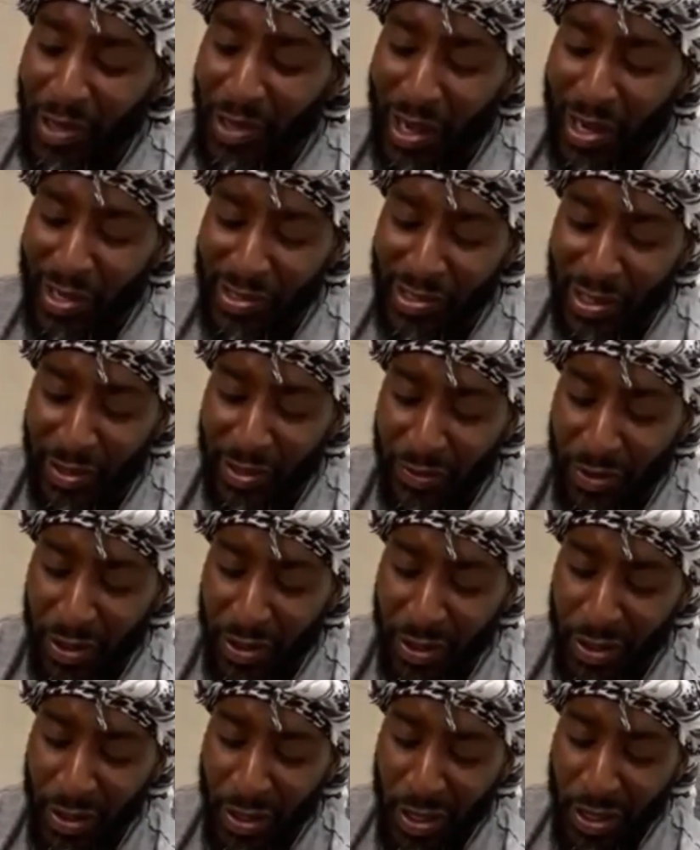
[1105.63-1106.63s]
Hindsight,
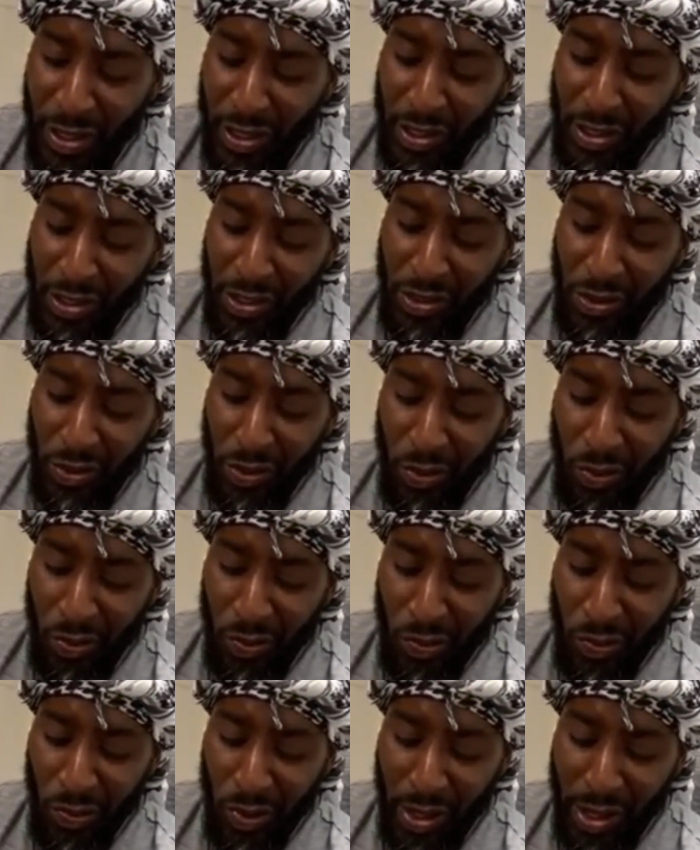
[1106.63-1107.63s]
right?
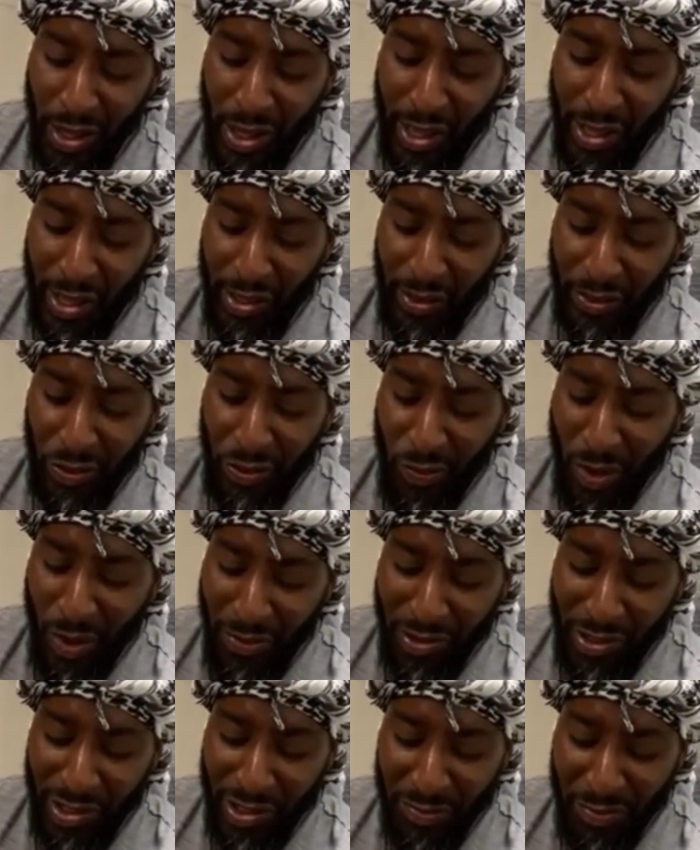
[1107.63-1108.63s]
So
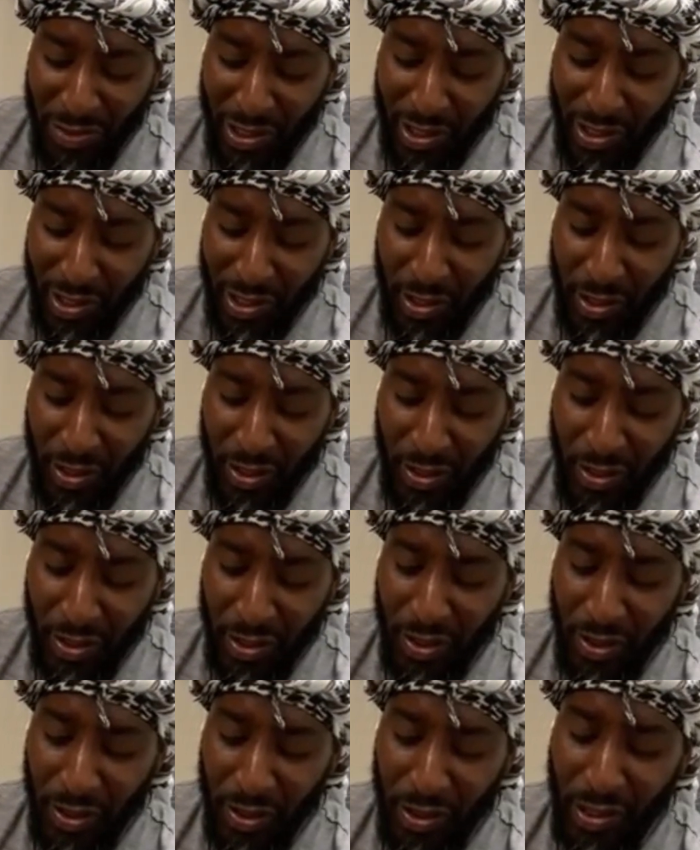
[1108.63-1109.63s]
throughout this meeting,
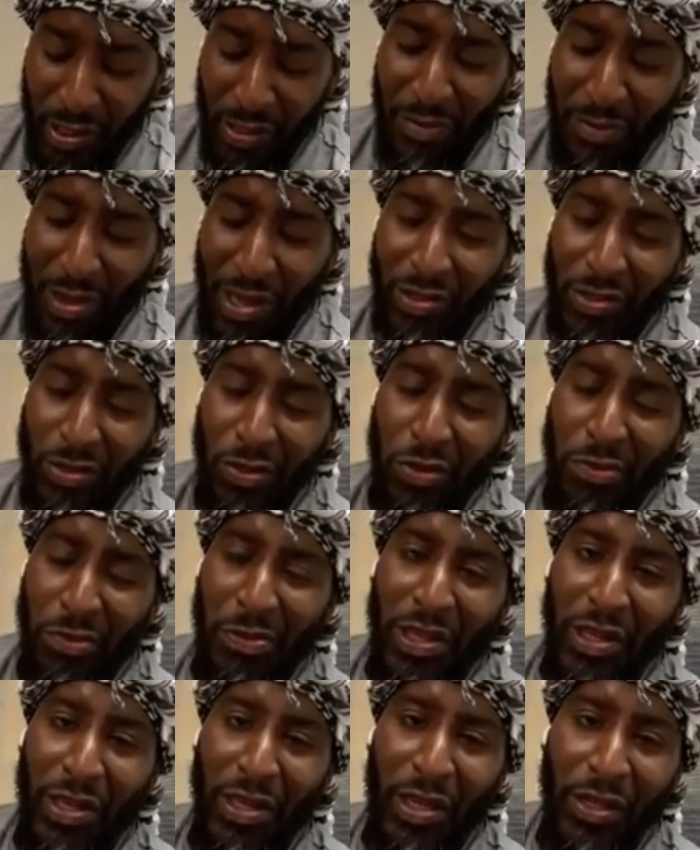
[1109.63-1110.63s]
getting back to the
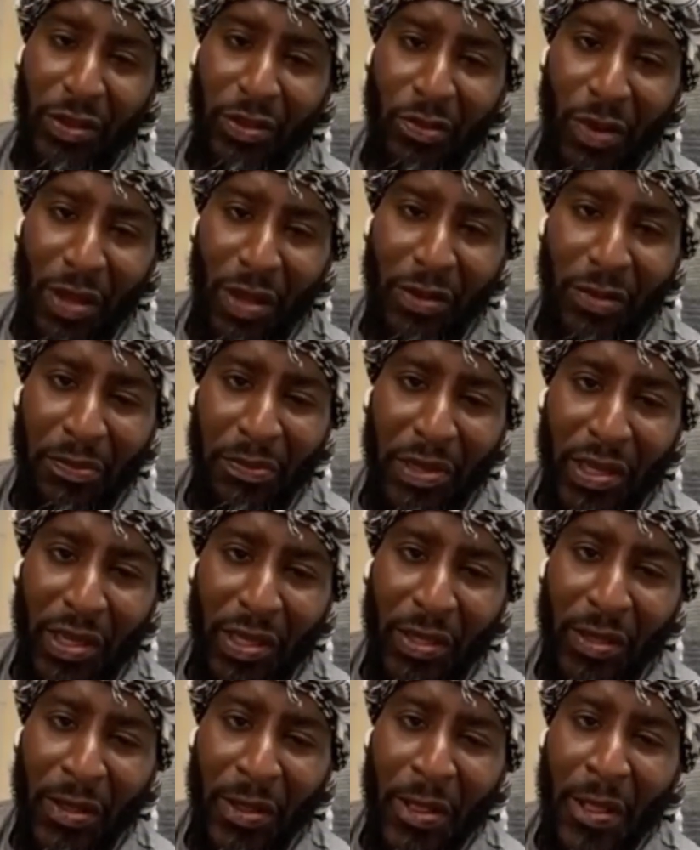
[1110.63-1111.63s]
meeting, and throughout the
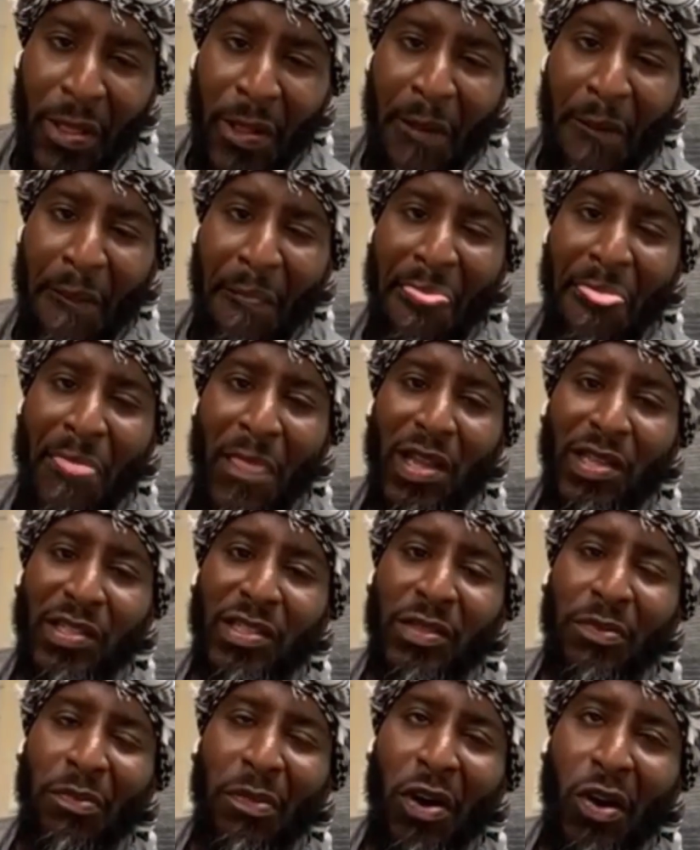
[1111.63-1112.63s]
meeting, as
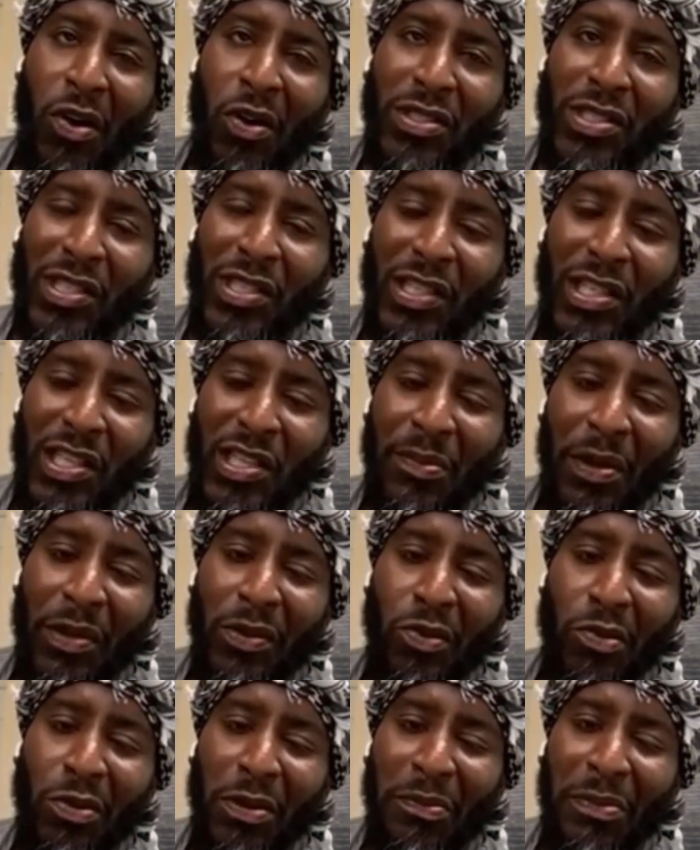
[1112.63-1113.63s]
Jamal Tlaib
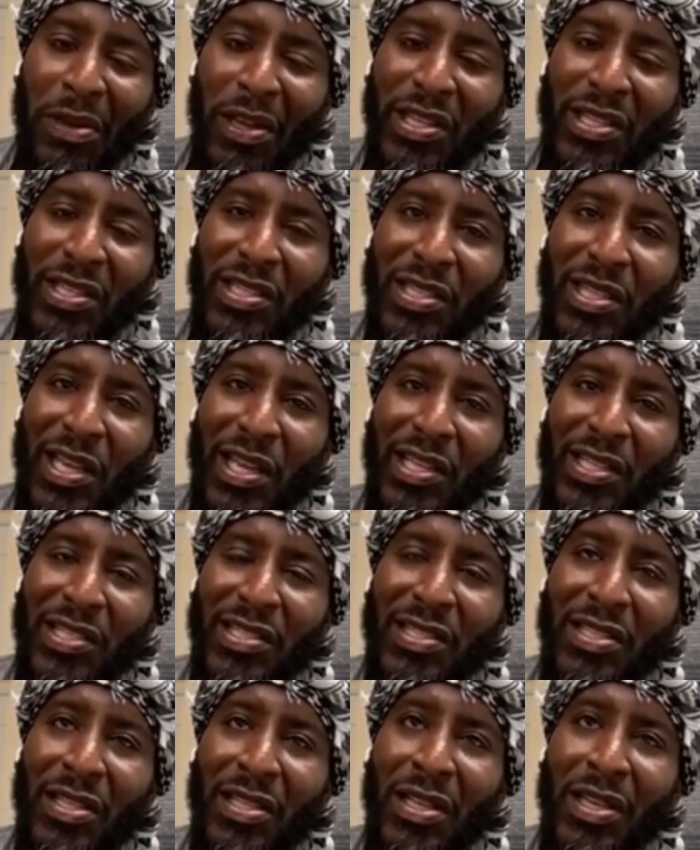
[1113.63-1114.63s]
Abdullah Bey
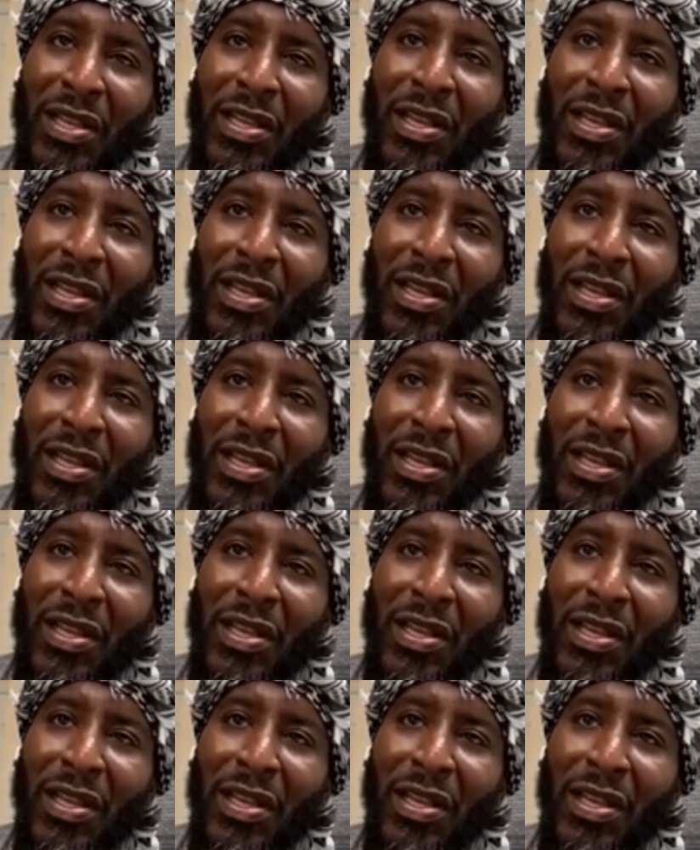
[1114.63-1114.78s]
states,